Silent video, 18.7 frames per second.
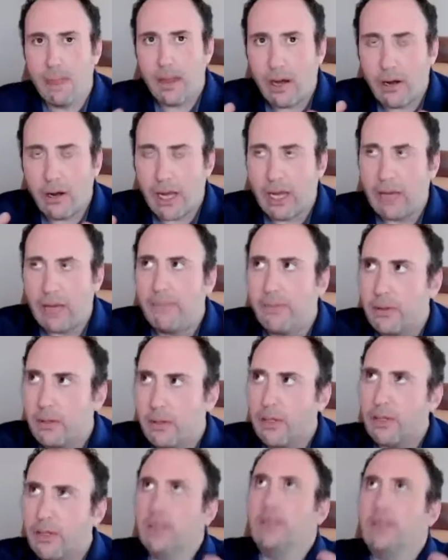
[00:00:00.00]
okay.
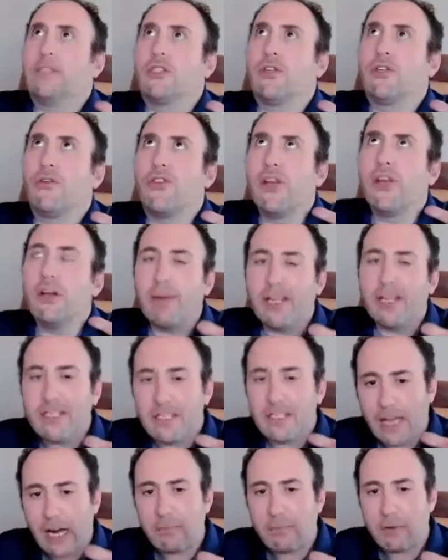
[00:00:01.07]
So think about
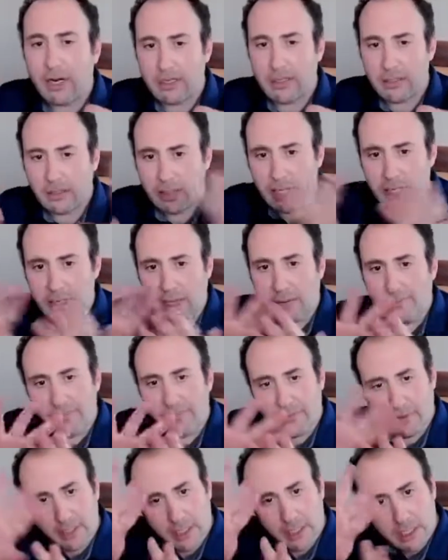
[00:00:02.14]
stock price. Look, I'm,
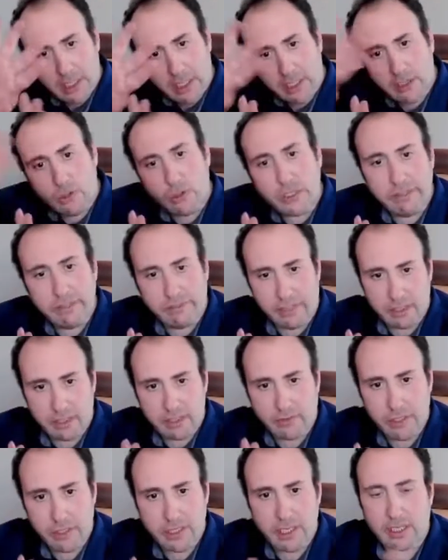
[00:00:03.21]
ignore dividends
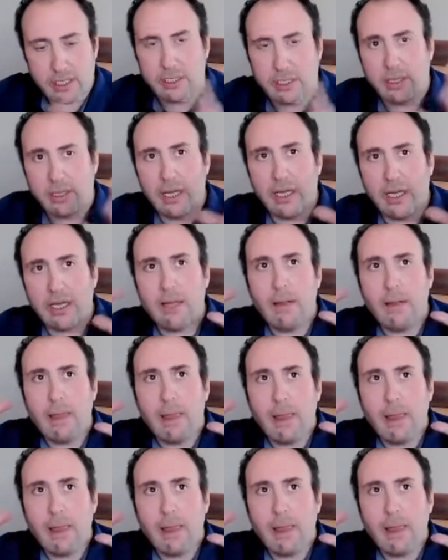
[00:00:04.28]
for a second, okay?